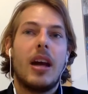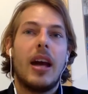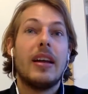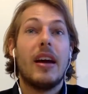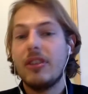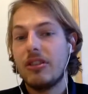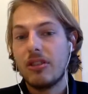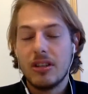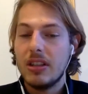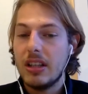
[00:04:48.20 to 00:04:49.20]
every
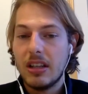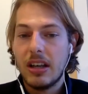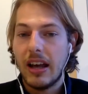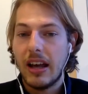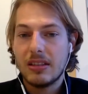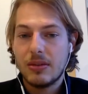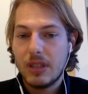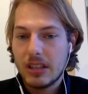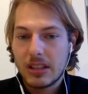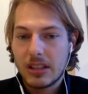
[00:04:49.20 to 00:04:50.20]
surgery has a
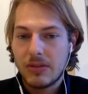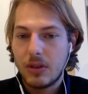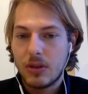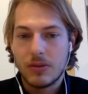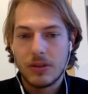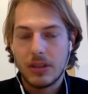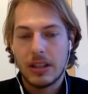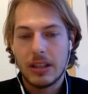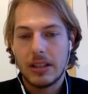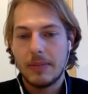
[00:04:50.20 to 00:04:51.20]
risk involved.
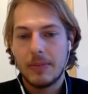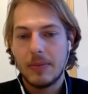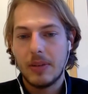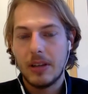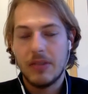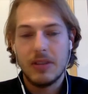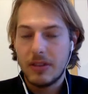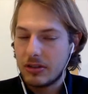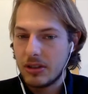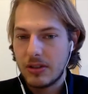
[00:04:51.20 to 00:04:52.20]
Even if
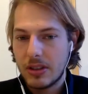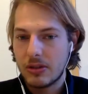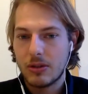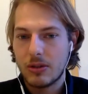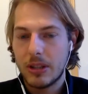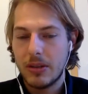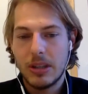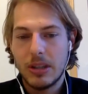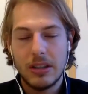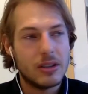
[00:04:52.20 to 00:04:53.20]
the surgery goes completely
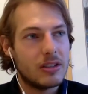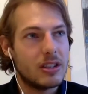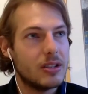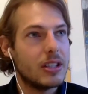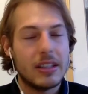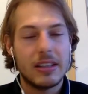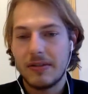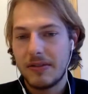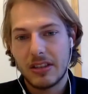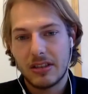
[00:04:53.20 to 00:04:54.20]
well, you can still get an
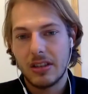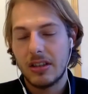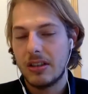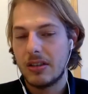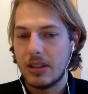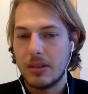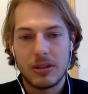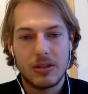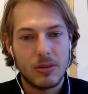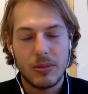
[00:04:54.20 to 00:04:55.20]
infection or
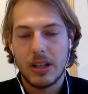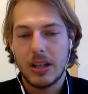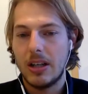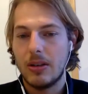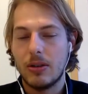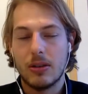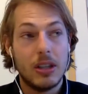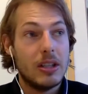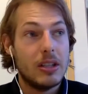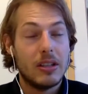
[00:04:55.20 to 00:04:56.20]
hematoma, or
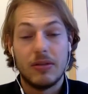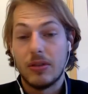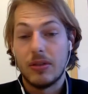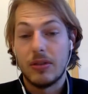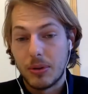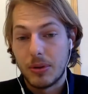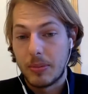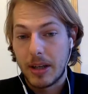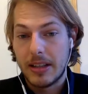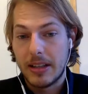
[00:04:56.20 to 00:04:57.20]
if you put a
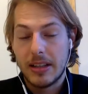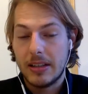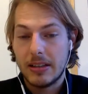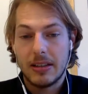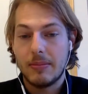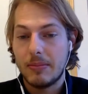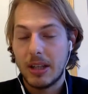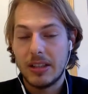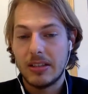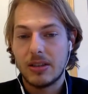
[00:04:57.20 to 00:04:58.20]
plate in that
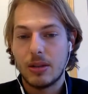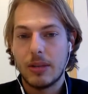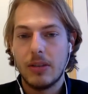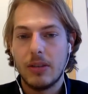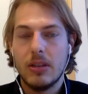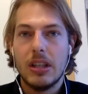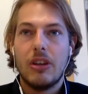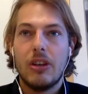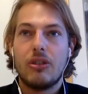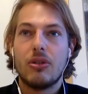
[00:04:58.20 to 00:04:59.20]
might need to come out.
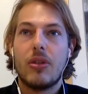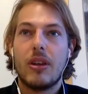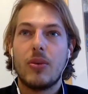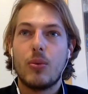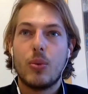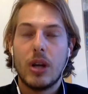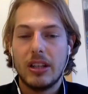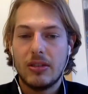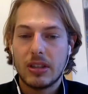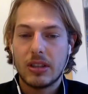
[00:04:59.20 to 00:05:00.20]
So they're
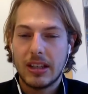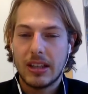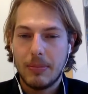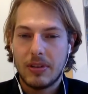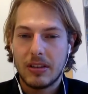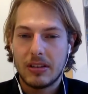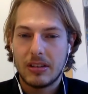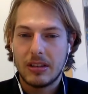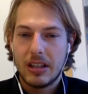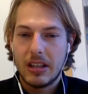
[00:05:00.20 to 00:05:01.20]
willing to accept
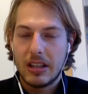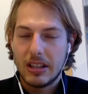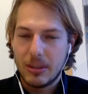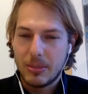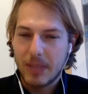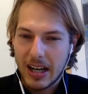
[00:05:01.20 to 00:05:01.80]
this little bit